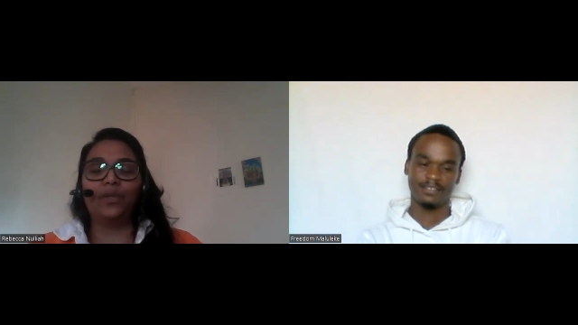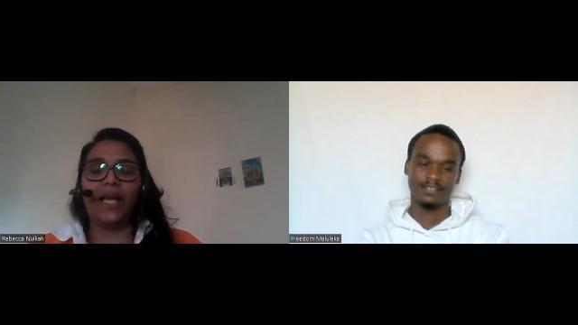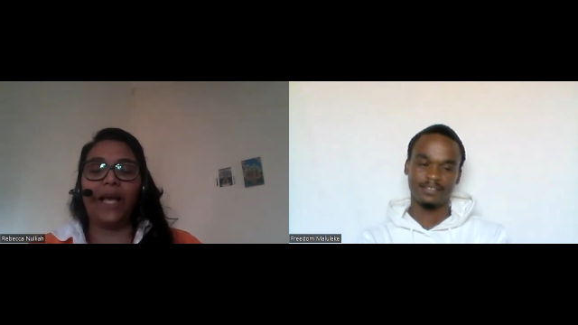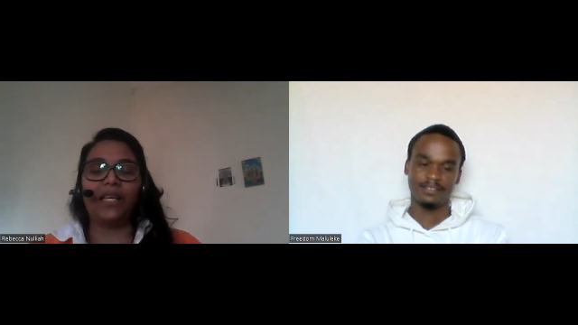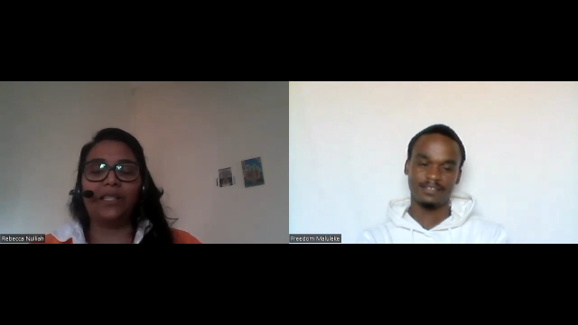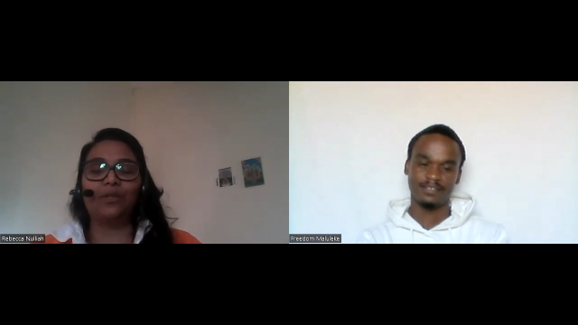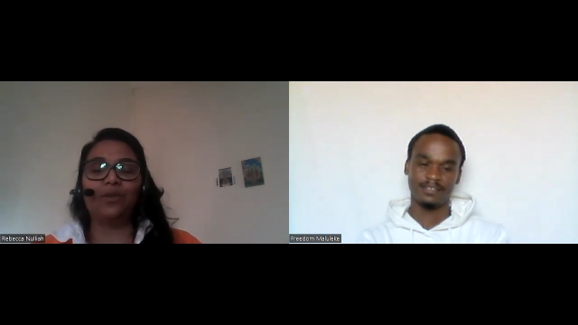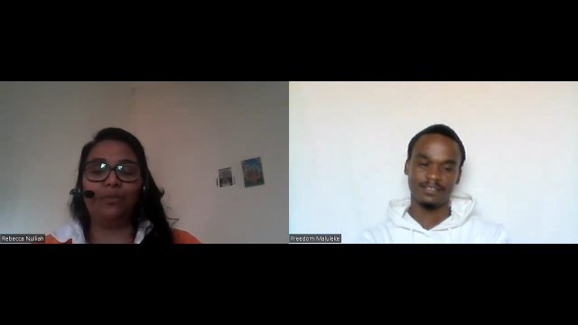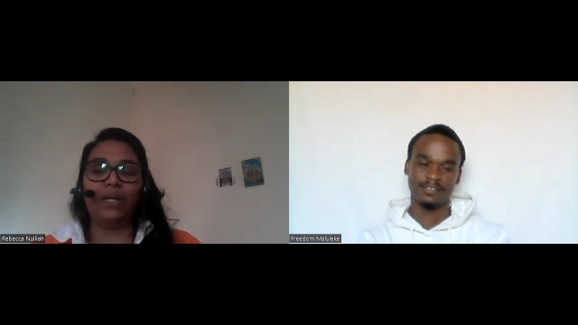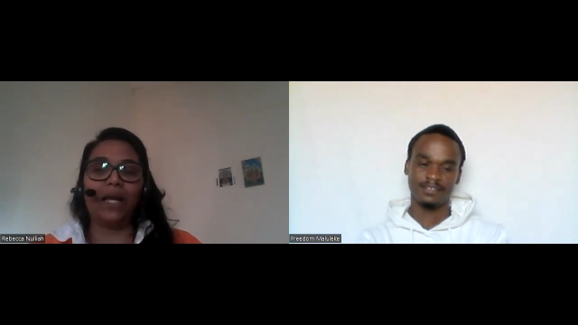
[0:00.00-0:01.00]
Speaker 1: There has
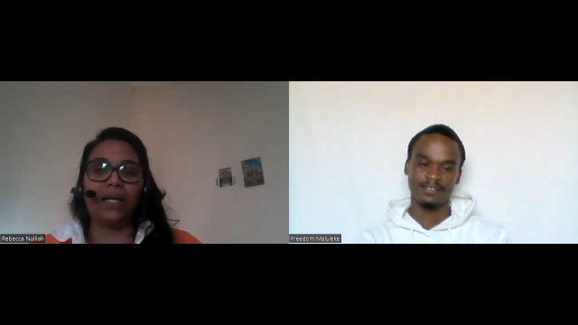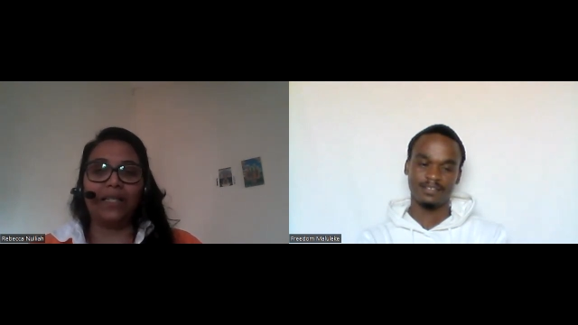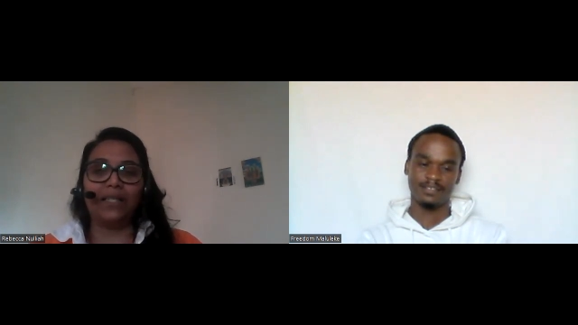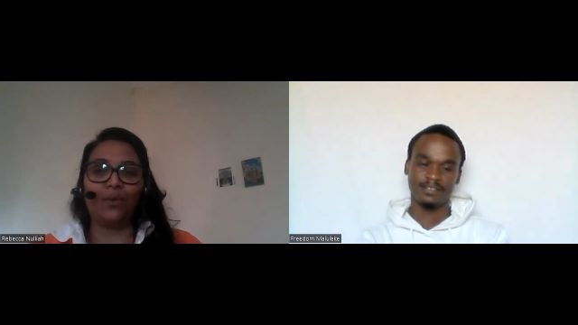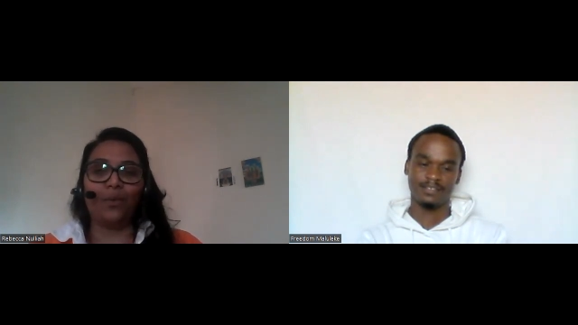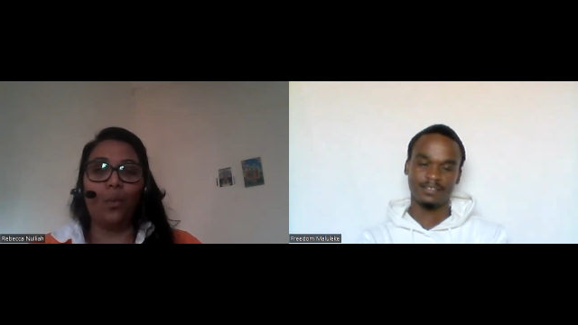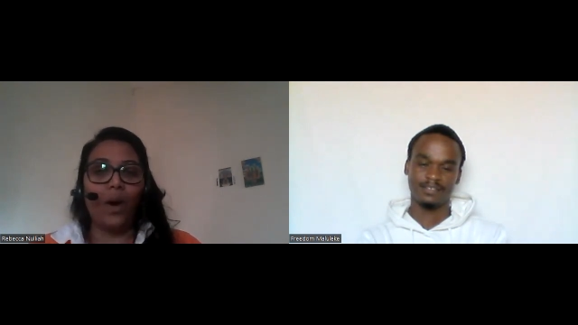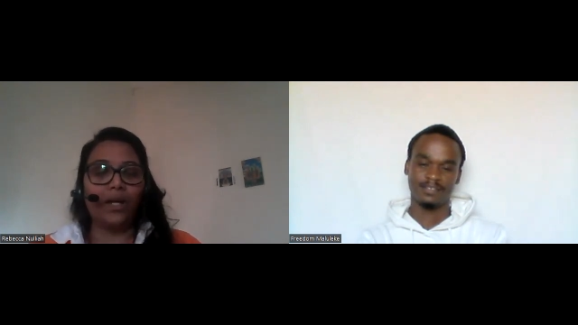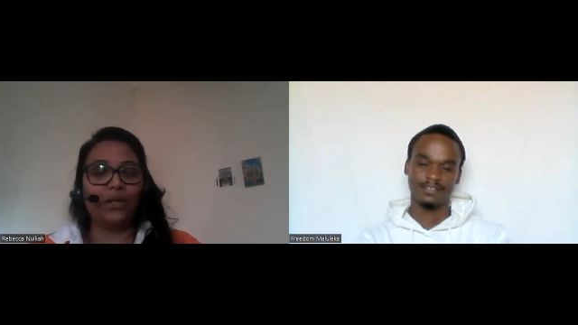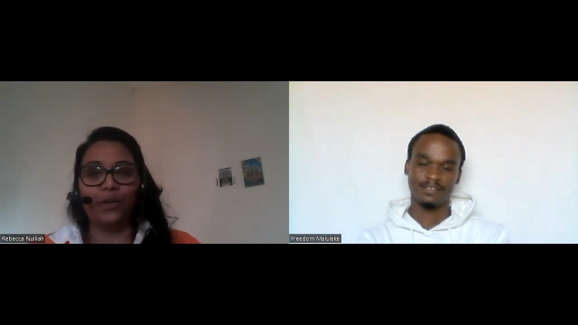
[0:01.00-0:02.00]
to be at least
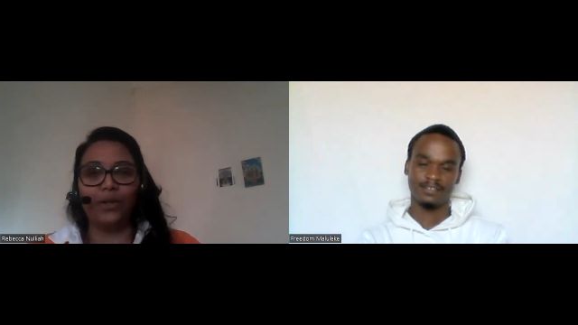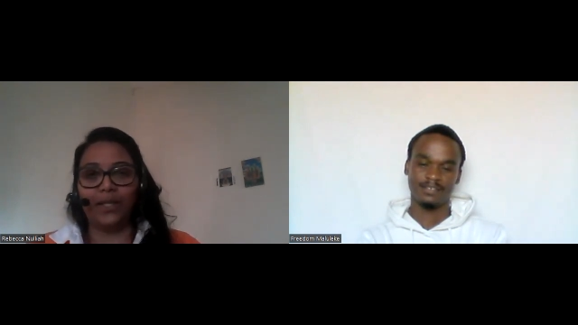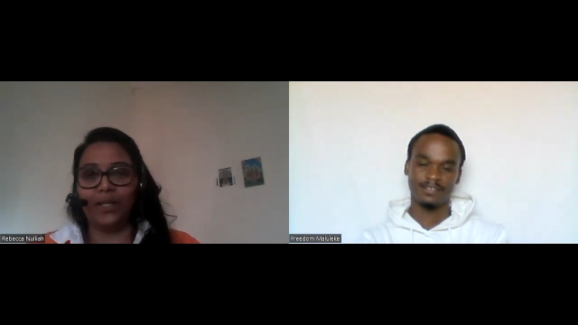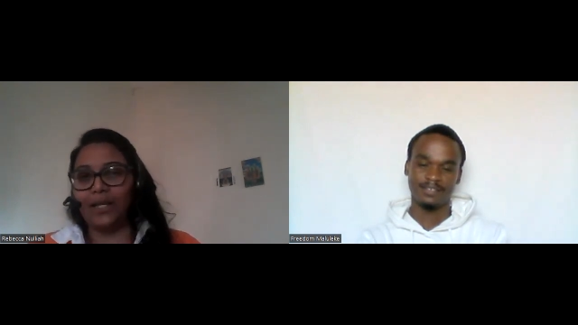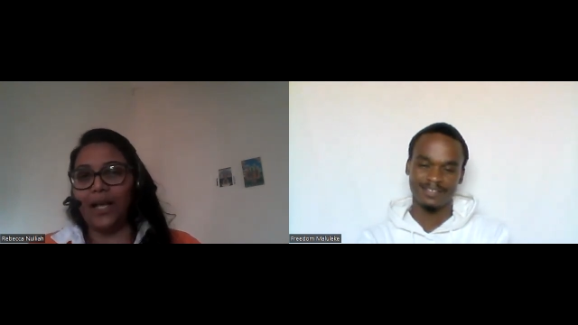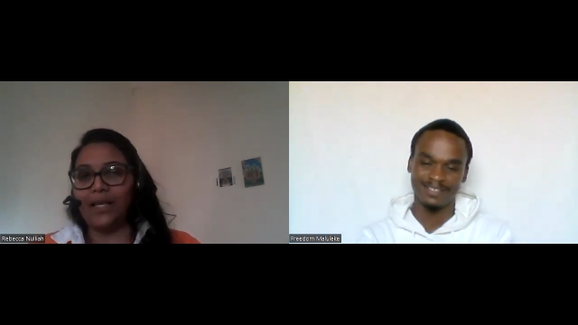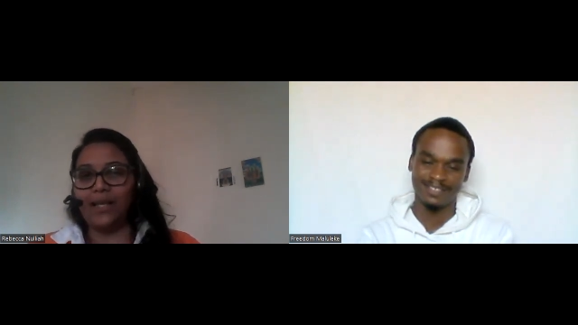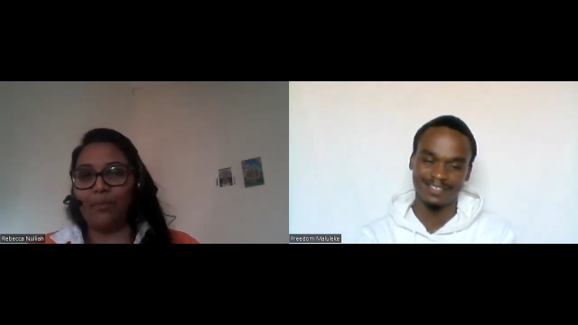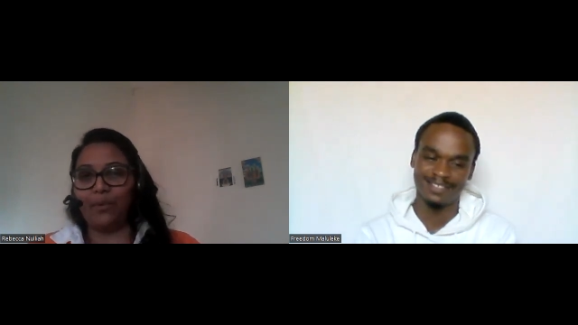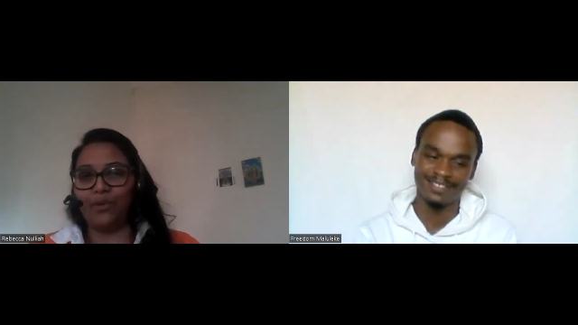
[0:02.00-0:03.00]
one good thing that has
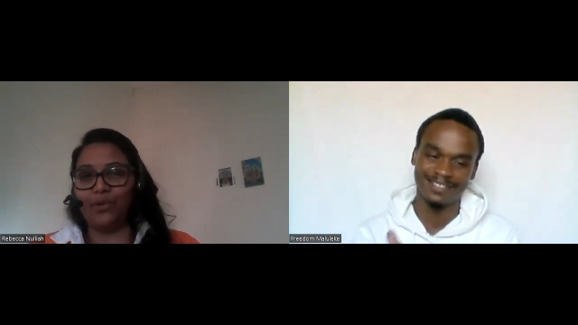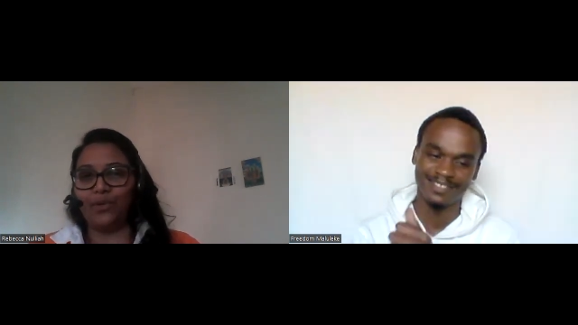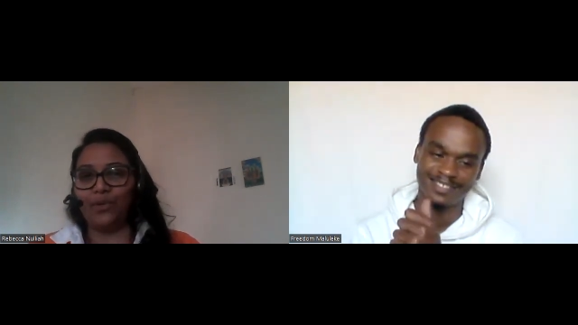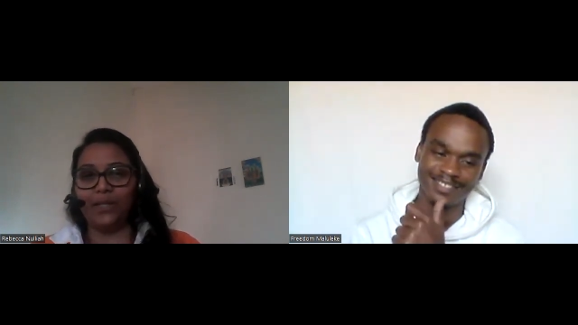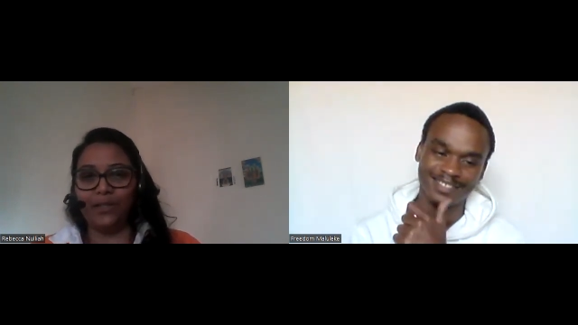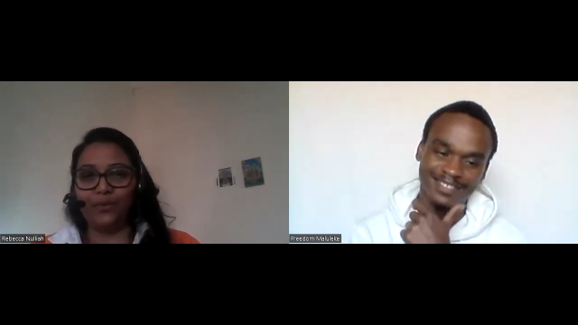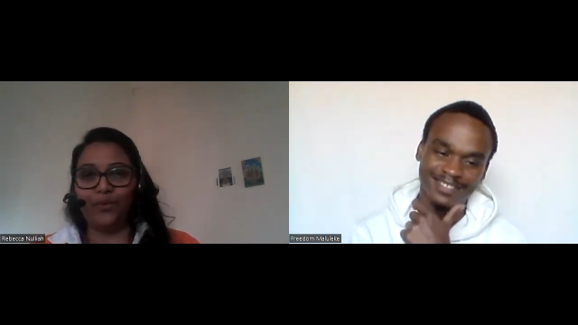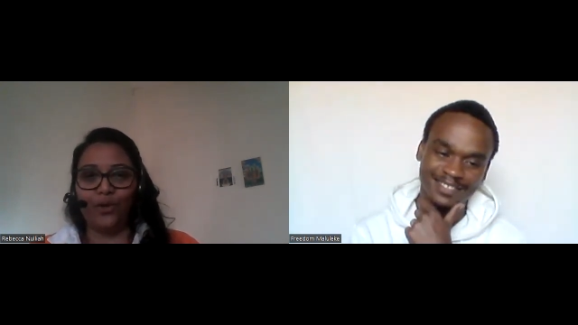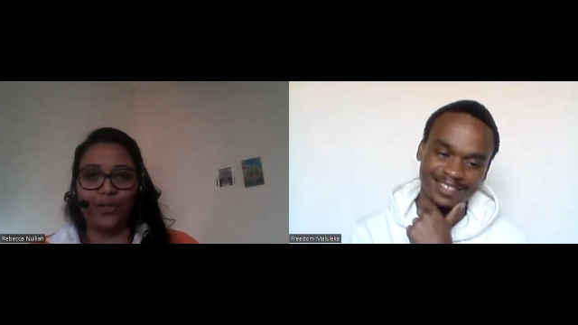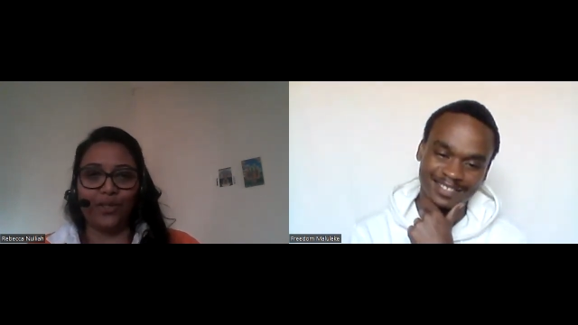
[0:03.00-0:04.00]
happened to you. Let us
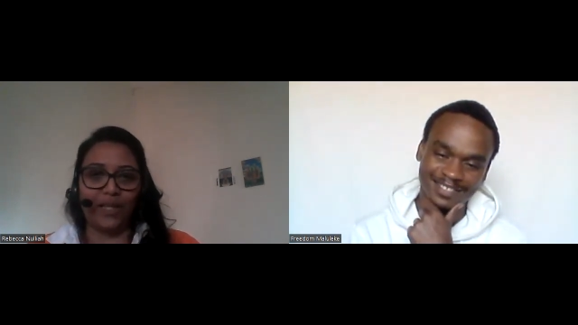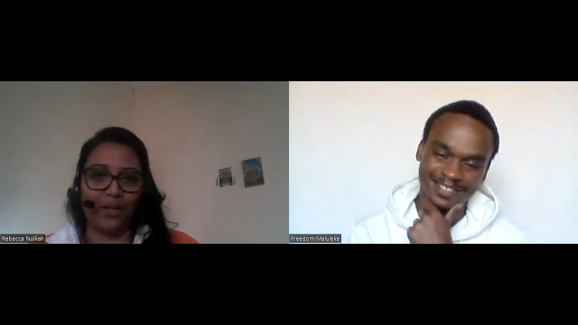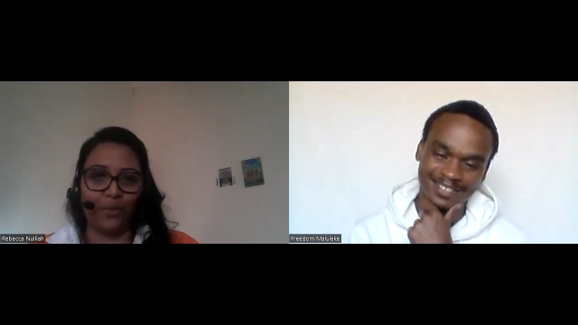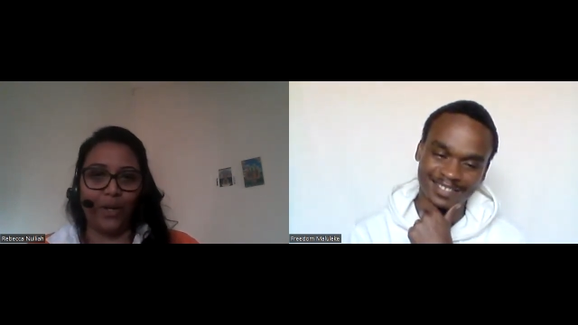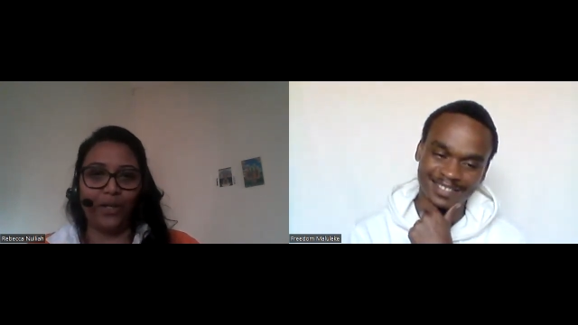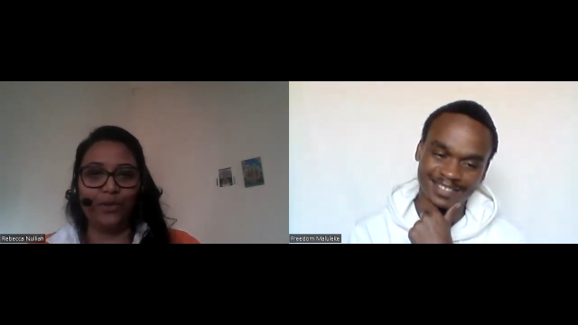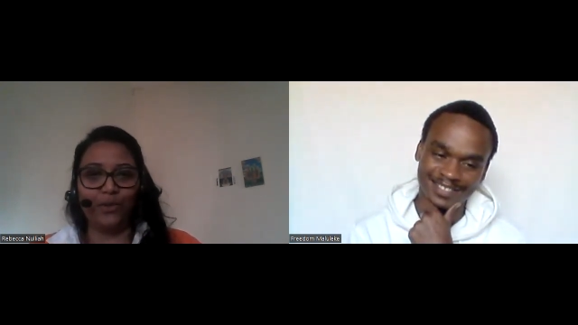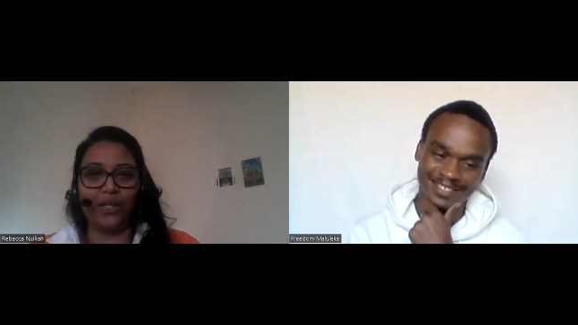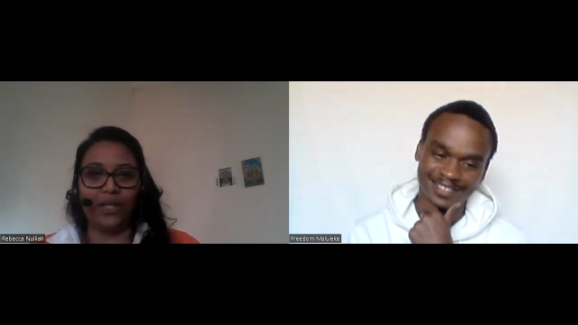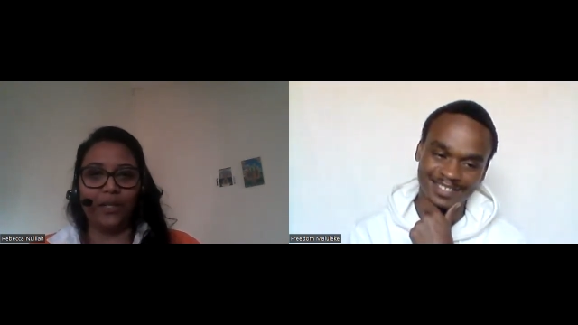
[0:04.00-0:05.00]
focus on that one
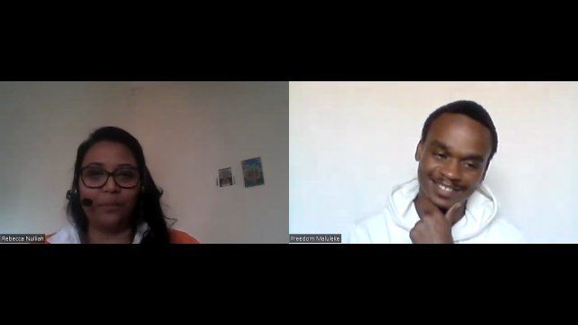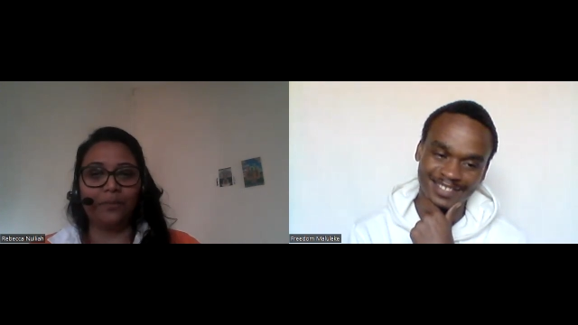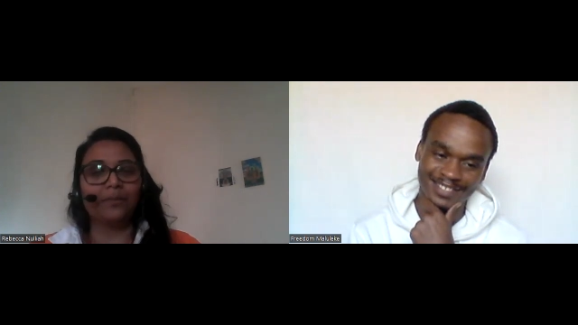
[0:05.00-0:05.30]
good thing.